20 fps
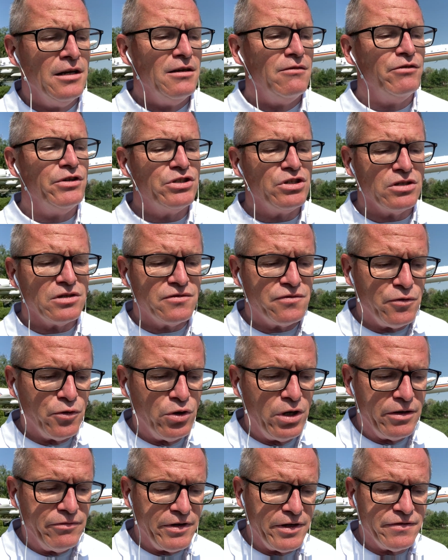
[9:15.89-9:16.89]
which is
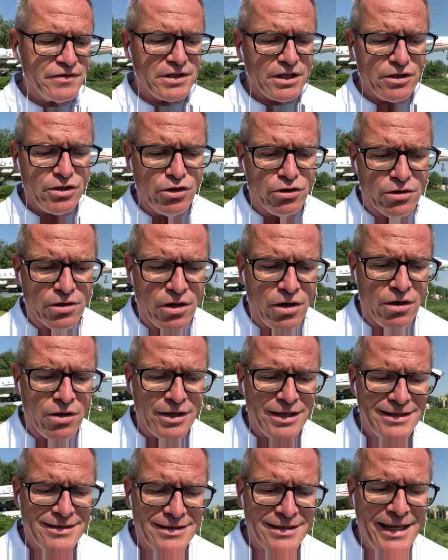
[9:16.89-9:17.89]
fully with the euro,
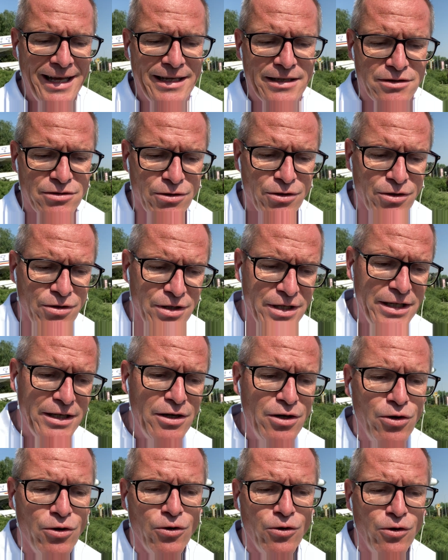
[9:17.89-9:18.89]
in NATO,
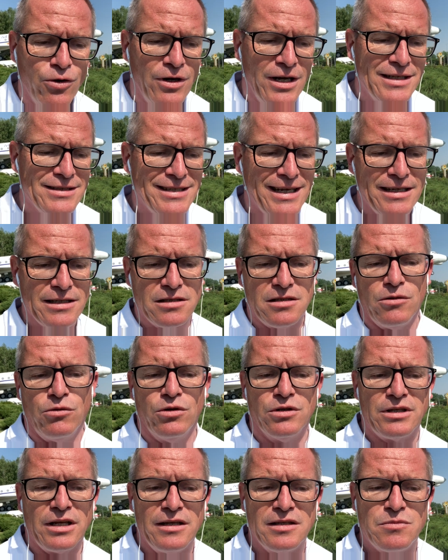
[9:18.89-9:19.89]
EU, and has
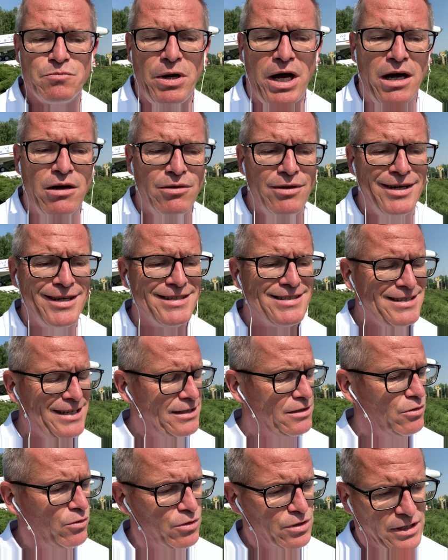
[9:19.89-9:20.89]
all these powers
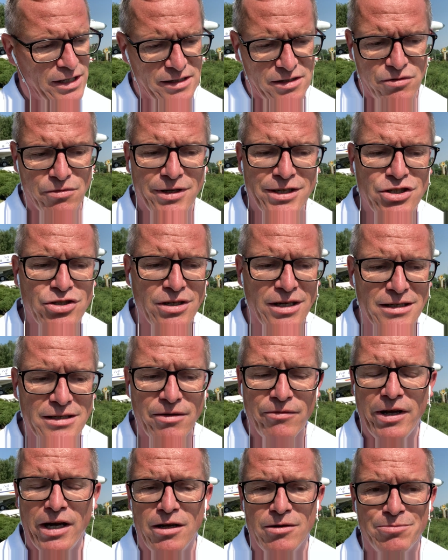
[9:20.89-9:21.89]
and all this regional
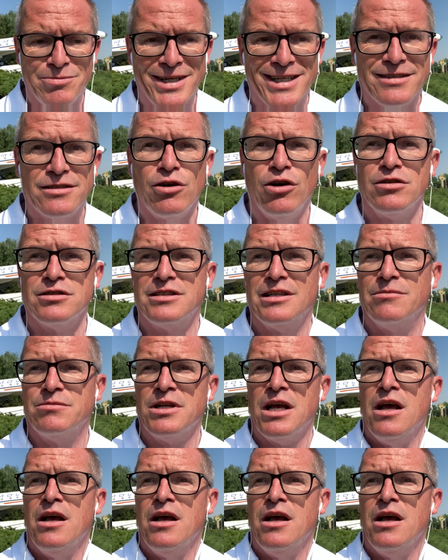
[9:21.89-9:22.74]
development concept.